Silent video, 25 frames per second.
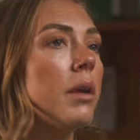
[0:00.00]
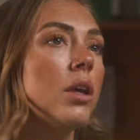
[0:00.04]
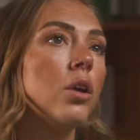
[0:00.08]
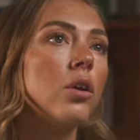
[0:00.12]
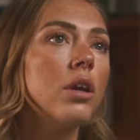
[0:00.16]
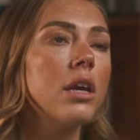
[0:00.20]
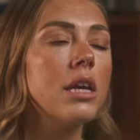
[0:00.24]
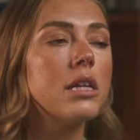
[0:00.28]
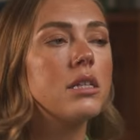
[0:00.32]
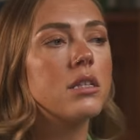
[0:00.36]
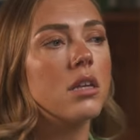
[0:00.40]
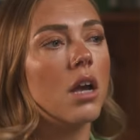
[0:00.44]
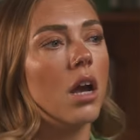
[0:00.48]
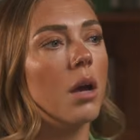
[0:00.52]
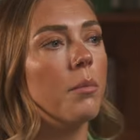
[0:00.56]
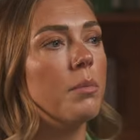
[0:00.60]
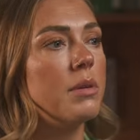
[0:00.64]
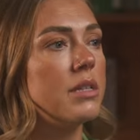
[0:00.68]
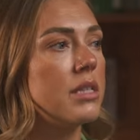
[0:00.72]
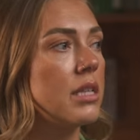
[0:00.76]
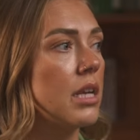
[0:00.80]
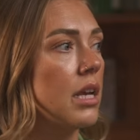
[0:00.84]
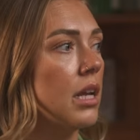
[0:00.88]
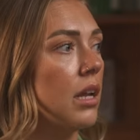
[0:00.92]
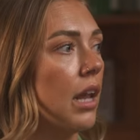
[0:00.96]
pick your kids up?
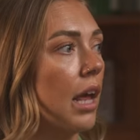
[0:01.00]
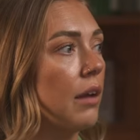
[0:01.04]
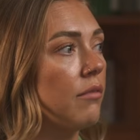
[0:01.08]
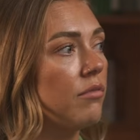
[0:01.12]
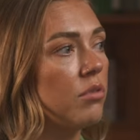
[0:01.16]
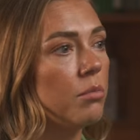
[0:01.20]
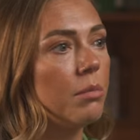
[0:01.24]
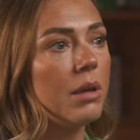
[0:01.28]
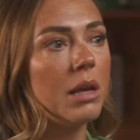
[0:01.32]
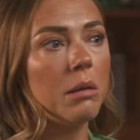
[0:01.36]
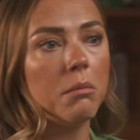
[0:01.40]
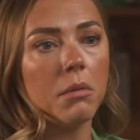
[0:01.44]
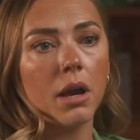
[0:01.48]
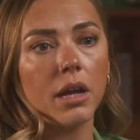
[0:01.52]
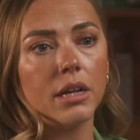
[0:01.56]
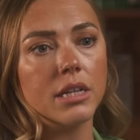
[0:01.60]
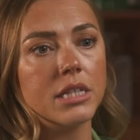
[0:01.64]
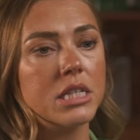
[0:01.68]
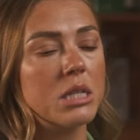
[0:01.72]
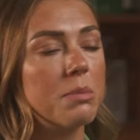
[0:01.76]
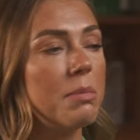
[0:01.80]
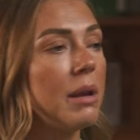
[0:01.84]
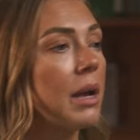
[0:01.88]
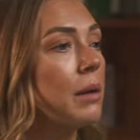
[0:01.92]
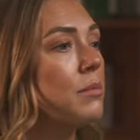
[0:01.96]
Is it, like, for me, mine
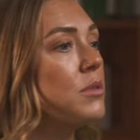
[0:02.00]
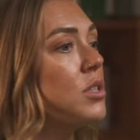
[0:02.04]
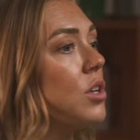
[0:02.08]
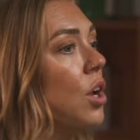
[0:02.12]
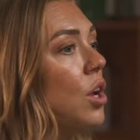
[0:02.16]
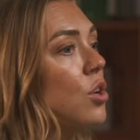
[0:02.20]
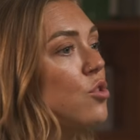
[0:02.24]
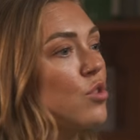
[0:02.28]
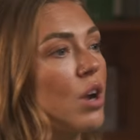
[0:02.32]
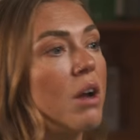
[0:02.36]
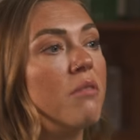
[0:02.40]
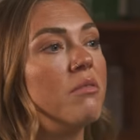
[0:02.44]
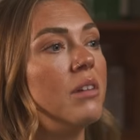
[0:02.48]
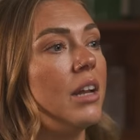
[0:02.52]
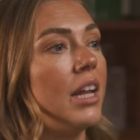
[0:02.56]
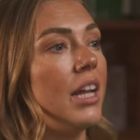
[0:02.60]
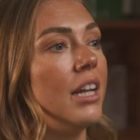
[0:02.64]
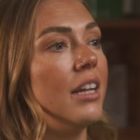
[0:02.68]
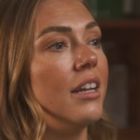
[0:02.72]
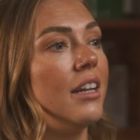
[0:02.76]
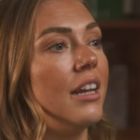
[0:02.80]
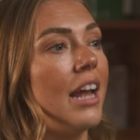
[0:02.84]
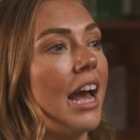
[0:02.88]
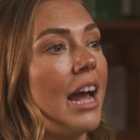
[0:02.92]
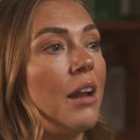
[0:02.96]
is to be able to go
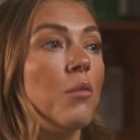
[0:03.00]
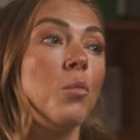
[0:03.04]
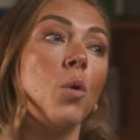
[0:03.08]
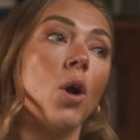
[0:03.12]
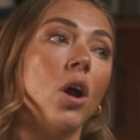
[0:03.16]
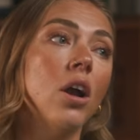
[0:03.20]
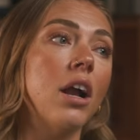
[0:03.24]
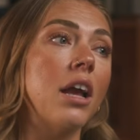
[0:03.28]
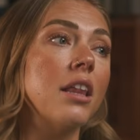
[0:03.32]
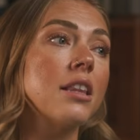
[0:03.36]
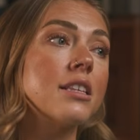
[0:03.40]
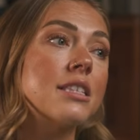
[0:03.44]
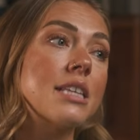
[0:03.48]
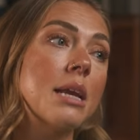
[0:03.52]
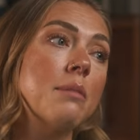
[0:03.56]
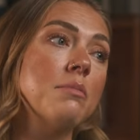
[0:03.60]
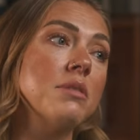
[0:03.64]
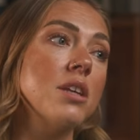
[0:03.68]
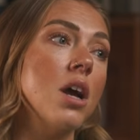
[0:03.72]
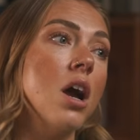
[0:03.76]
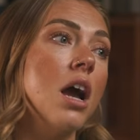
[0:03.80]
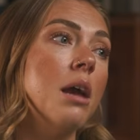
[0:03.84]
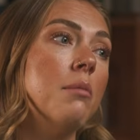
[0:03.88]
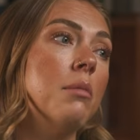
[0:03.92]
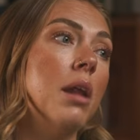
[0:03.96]
traveling and work at the same
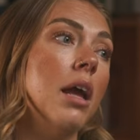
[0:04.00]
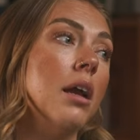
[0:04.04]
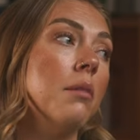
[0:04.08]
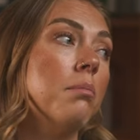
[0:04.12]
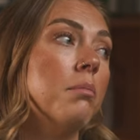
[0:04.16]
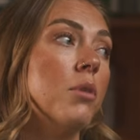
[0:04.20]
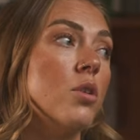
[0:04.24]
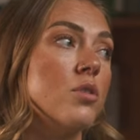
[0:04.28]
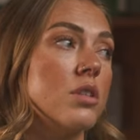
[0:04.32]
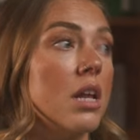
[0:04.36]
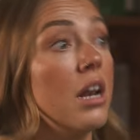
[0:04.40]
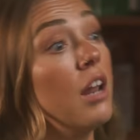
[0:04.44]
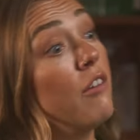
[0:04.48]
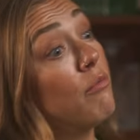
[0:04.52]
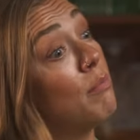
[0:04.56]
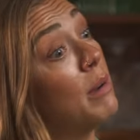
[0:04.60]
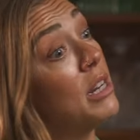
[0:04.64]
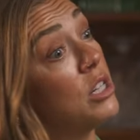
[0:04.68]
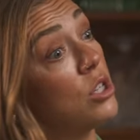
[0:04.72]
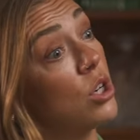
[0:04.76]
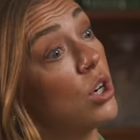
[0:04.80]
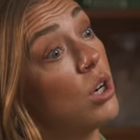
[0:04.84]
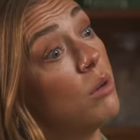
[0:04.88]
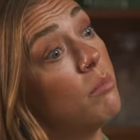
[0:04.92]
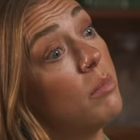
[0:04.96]
time, like, because I love my
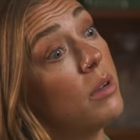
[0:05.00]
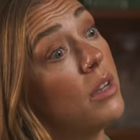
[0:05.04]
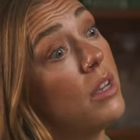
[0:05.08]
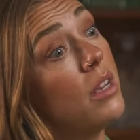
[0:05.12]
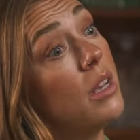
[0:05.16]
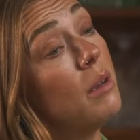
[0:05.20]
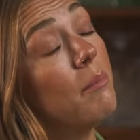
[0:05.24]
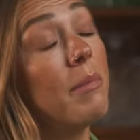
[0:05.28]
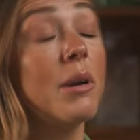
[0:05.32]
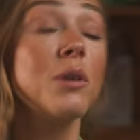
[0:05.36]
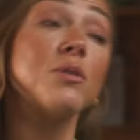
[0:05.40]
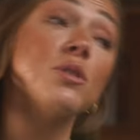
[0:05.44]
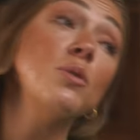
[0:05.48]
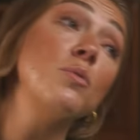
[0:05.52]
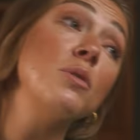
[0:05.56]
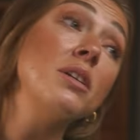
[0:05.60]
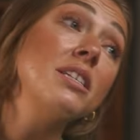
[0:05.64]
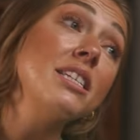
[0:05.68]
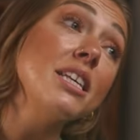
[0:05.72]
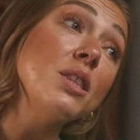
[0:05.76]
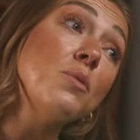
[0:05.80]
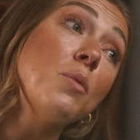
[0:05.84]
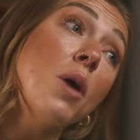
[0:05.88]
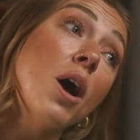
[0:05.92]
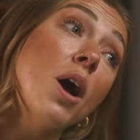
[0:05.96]
job, but I also want to see the